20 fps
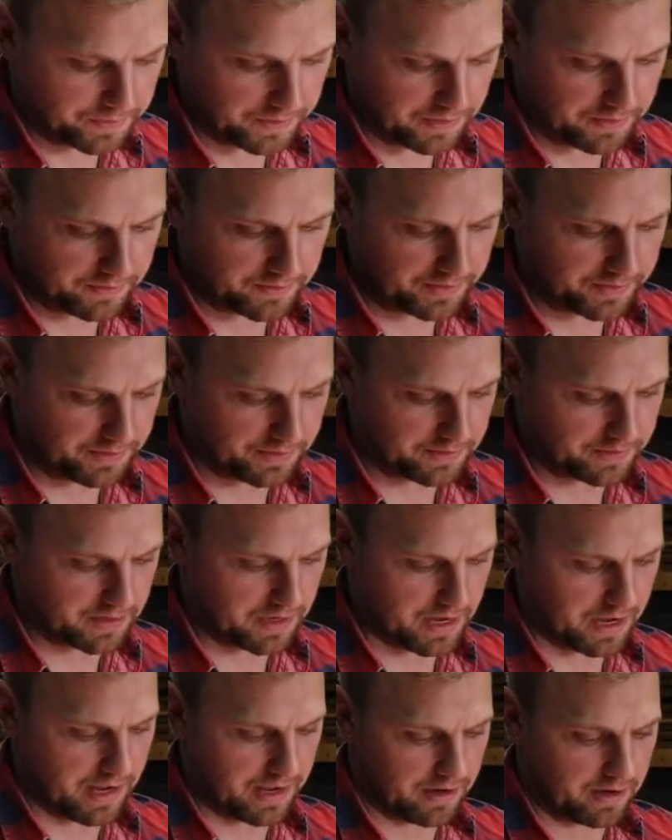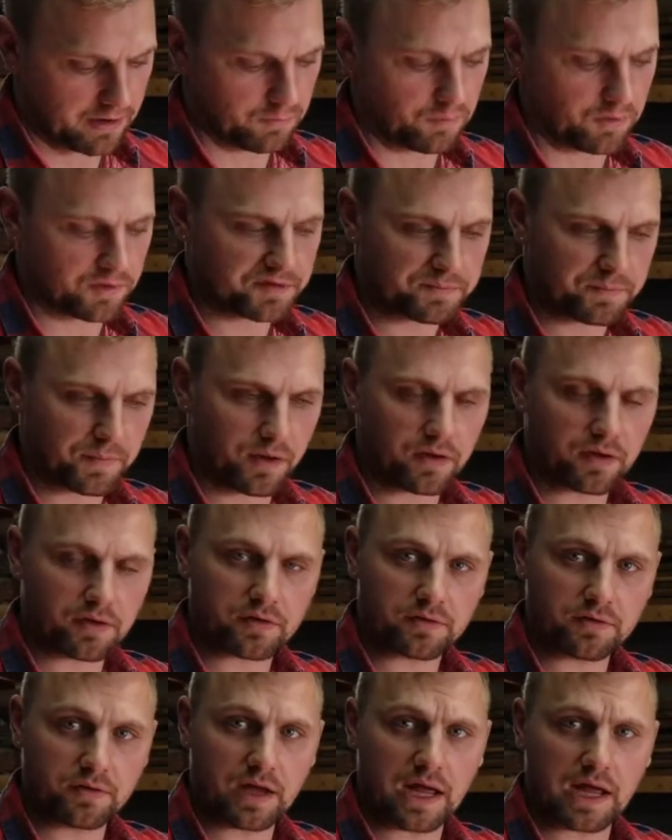pair in here, uh, or one smaller
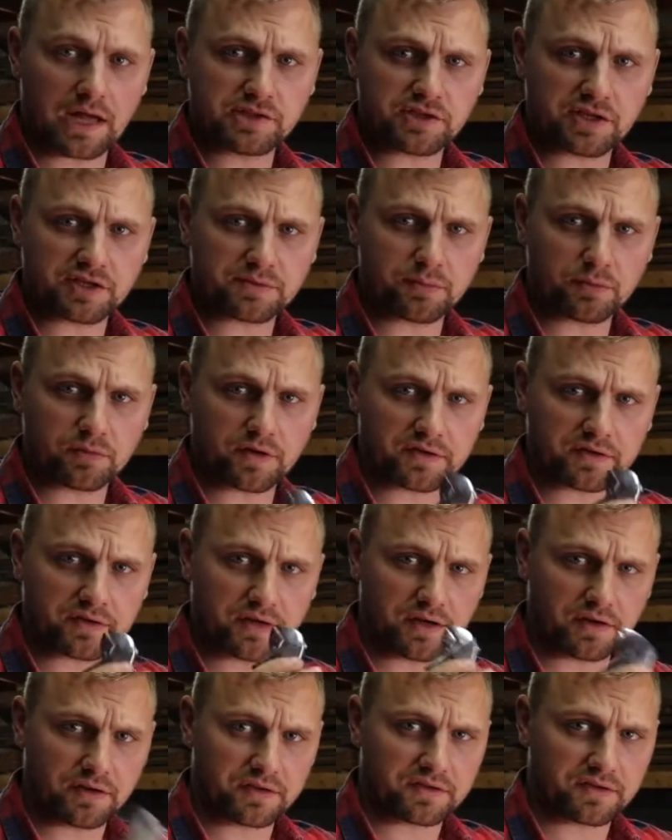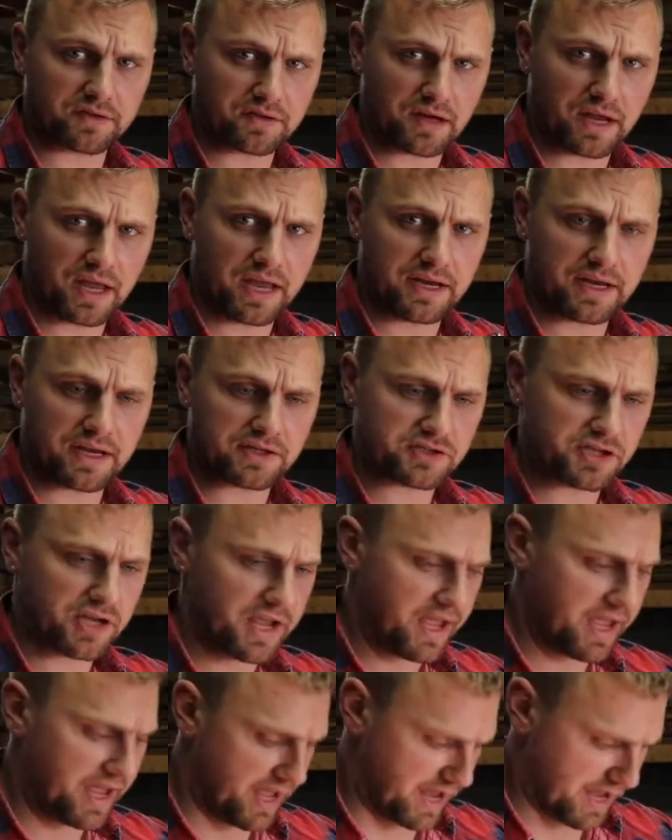uh, adjustable crescent in here. This is an 8-inch.
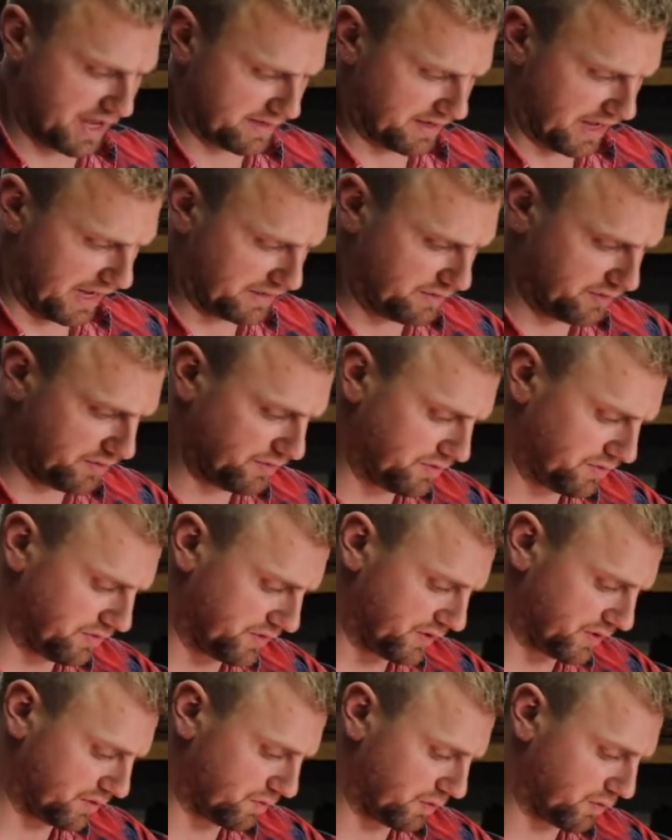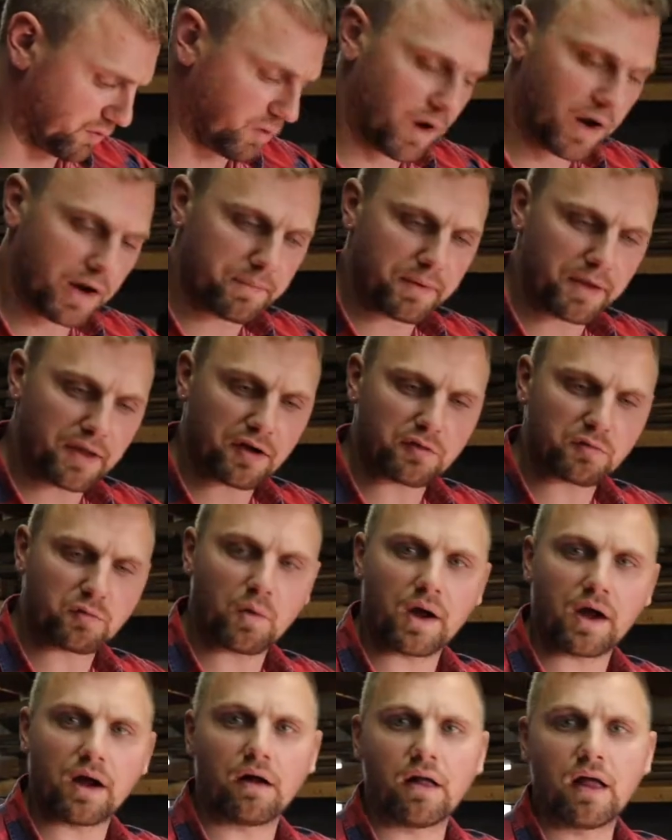Uh, I do use this one quite a bit as
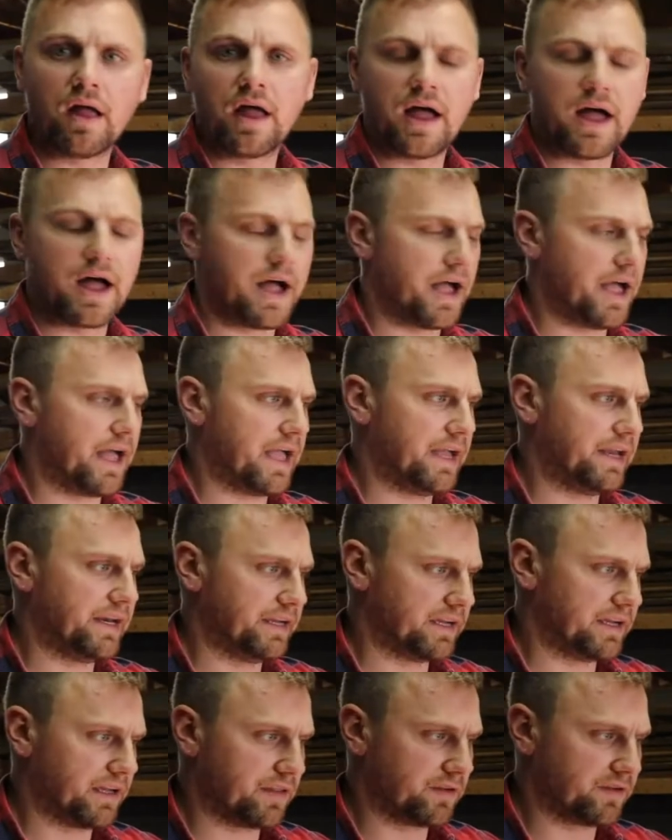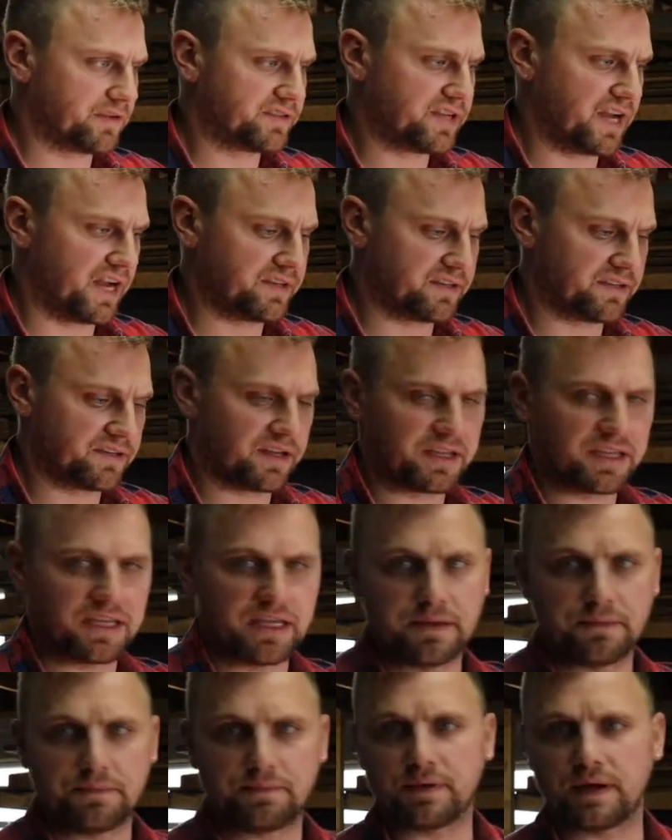well. Uh, any other sizes I
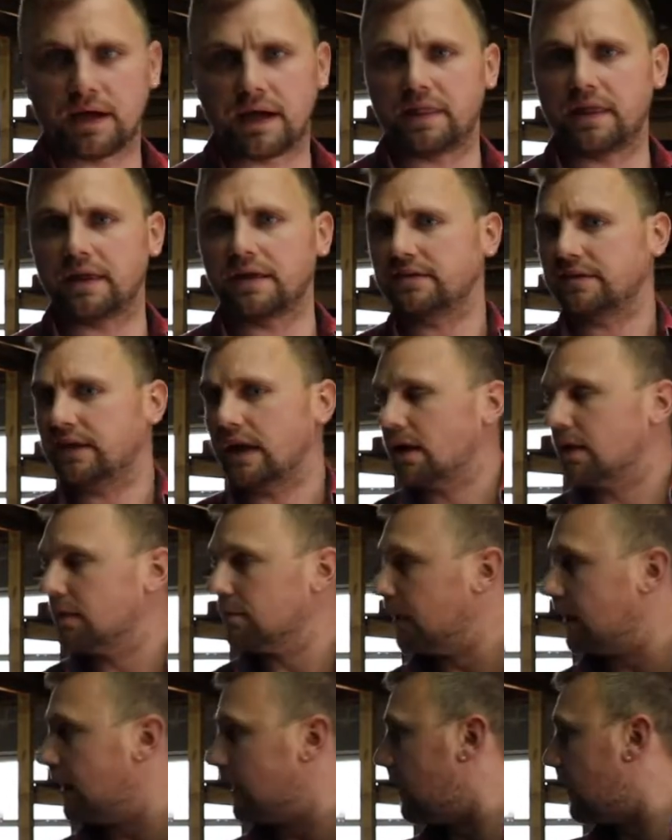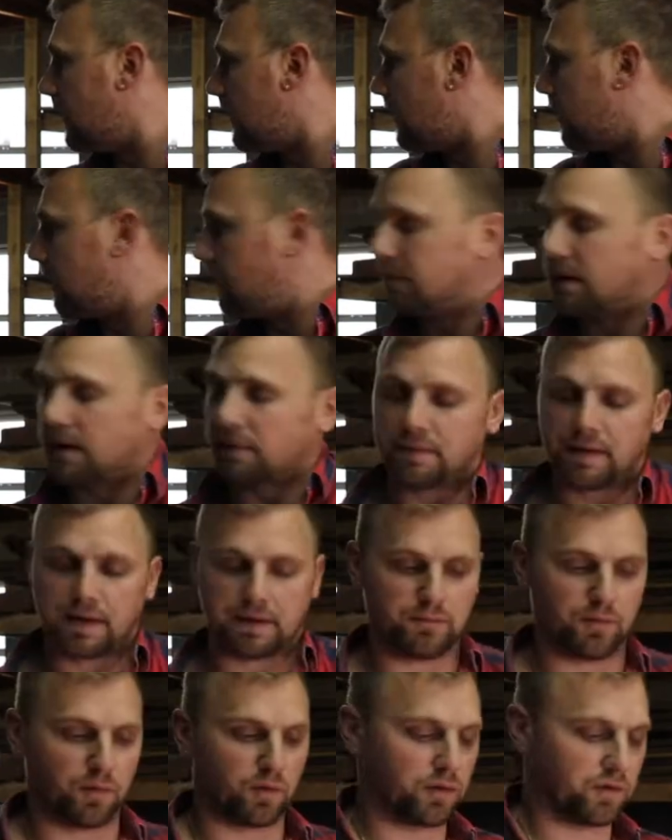keep, uh, they stay on my on my
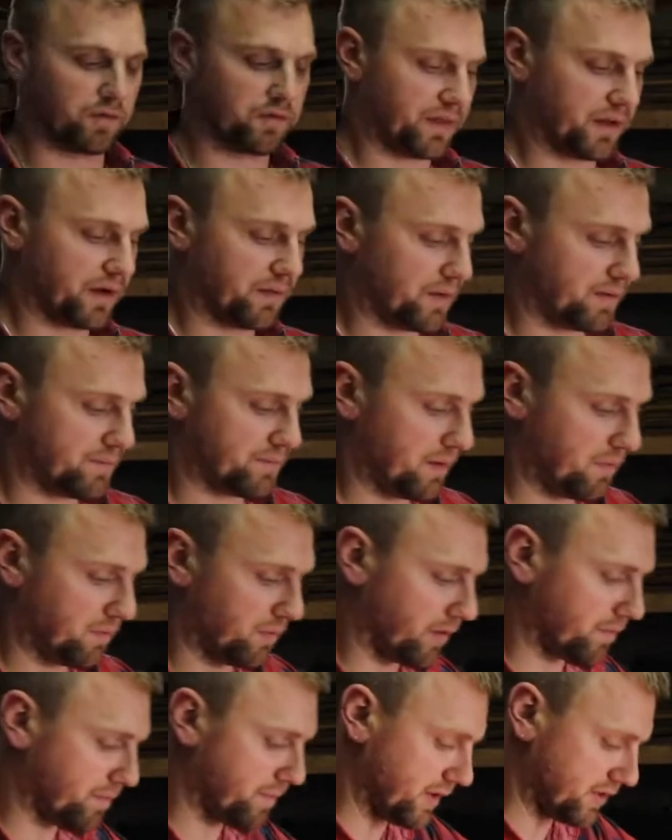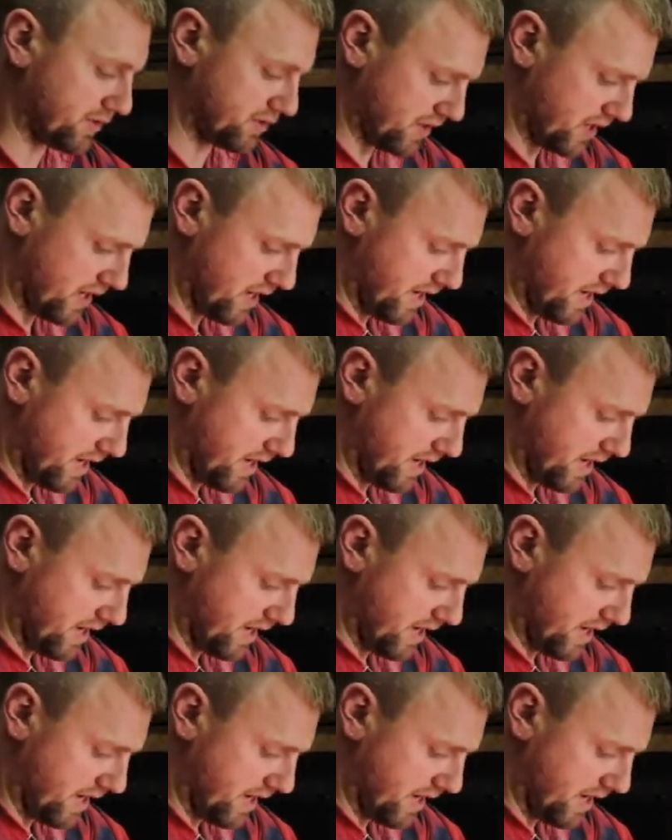pegboard over there above my workbench.